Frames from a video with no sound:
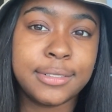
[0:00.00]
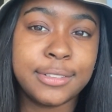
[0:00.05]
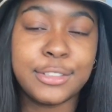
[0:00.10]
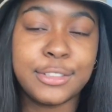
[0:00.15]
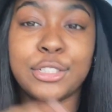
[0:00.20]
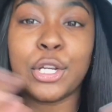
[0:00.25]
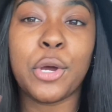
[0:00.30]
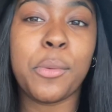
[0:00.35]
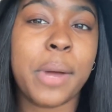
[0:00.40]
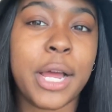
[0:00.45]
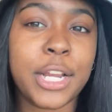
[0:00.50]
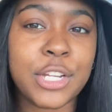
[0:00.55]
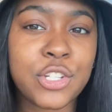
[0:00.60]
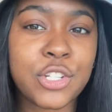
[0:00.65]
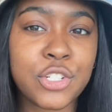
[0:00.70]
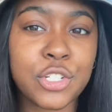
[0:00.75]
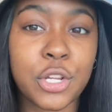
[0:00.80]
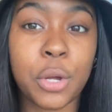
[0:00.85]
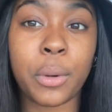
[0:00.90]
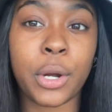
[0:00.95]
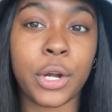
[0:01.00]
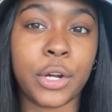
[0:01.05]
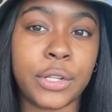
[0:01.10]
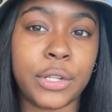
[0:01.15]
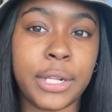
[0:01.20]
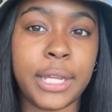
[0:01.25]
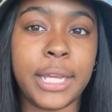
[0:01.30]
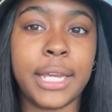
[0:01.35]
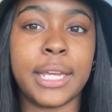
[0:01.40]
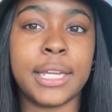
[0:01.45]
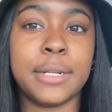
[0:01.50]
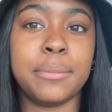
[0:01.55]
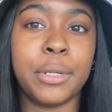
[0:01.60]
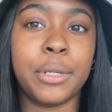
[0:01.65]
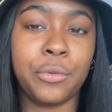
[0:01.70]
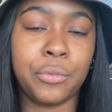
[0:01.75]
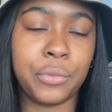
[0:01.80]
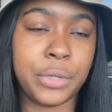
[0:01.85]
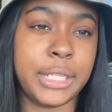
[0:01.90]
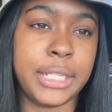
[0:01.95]
much so early can
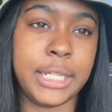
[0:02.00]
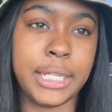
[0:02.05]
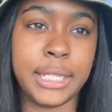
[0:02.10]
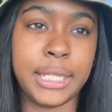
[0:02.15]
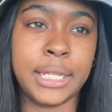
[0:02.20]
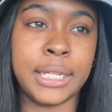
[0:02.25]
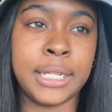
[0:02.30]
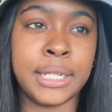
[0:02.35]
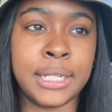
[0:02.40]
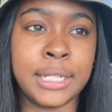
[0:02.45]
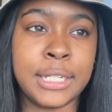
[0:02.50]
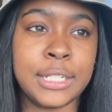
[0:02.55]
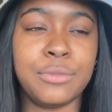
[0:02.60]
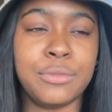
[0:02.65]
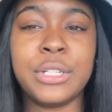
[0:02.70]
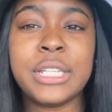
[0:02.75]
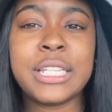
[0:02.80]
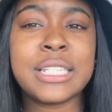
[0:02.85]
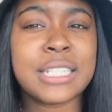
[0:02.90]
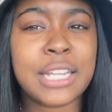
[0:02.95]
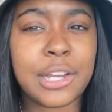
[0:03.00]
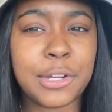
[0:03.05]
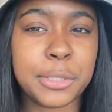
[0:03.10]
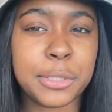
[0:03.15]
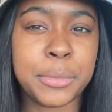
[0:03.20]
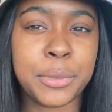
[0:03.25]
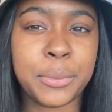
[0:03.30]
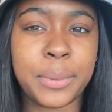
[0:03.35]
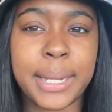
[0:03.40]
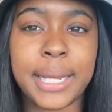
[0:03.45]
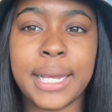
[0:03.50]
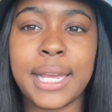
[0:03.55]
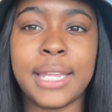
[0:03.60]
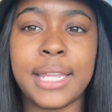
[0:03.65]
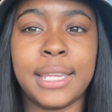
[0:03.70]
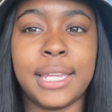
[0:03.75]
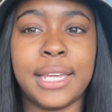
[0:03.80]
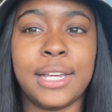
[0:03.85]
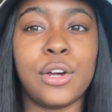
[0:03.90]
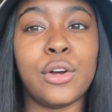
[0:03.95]
be really scare them away.
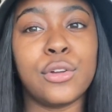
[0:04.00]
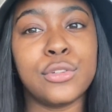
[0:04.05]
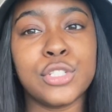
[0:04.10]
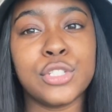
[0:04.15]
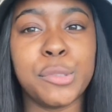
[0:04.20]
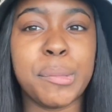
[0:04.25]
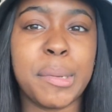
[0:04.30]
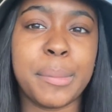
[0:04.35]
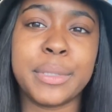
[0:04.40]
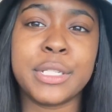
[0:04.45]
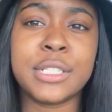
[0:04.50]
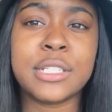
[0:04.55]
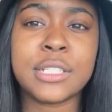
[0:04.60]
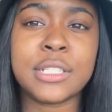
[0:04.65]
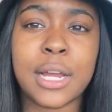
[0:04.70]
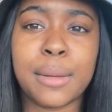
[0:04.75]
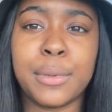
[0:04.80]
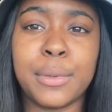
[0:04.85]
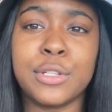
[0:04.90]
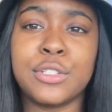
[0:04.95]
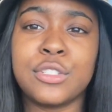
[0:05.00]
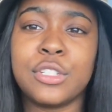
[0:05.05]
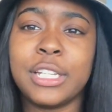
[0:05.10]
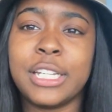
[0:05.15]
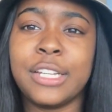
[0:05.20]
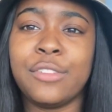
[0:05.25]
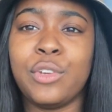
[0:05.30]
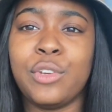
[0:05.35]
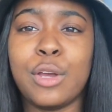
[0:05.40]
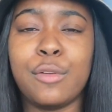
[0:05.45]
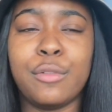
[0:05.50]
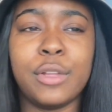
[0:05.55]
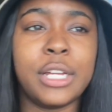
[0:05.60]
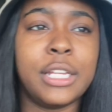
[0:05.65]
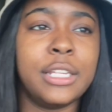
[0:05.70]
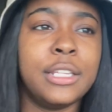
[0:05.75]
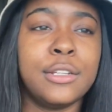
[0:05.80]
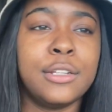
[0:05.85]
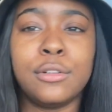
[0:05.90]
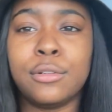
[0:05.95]
And like also you might be stubborn, so like if you have like
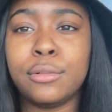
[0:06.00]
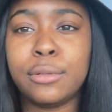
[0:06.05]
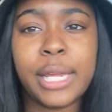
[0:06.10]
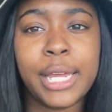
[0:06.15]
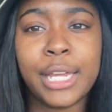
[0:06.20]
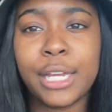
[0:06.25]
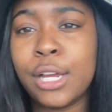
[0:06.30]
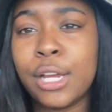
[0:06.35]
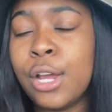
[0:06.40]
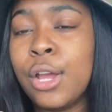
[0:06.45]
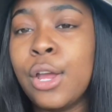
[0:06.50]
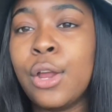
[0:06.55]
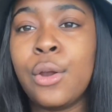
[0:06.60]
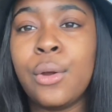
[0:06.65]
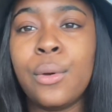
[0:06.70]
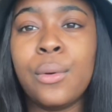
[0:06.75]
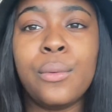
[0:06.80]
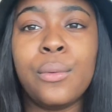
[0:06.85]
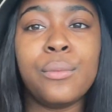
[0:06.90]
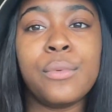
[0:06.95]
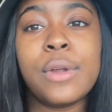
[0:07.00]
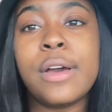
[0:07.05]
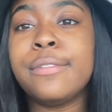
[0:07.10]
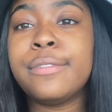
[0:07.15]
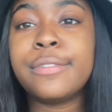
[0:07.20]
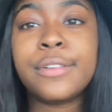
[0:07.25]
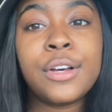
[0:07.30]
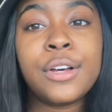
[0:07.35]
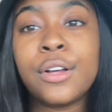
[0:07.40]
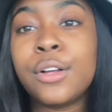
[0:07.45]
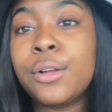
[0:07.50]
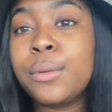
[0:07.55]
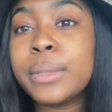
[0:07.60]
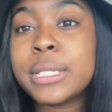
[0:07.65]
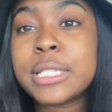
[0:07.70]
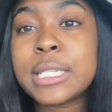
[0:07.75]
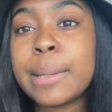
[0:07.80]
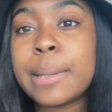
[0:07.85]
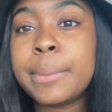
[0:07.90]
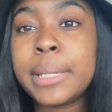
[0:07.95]
a little like ruffle
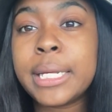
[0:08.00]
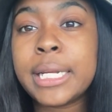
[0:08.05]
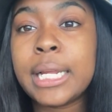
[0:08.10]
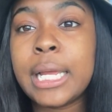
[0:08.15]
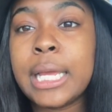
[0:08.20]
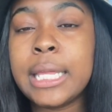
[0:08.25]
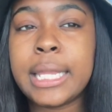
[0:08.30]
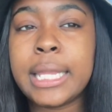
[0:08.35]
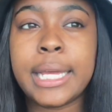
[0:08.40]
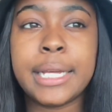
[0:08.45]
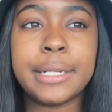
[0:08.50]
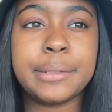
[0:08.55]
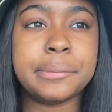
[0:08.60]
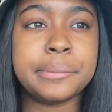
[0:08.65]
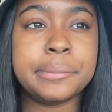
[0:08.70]
with somebody, like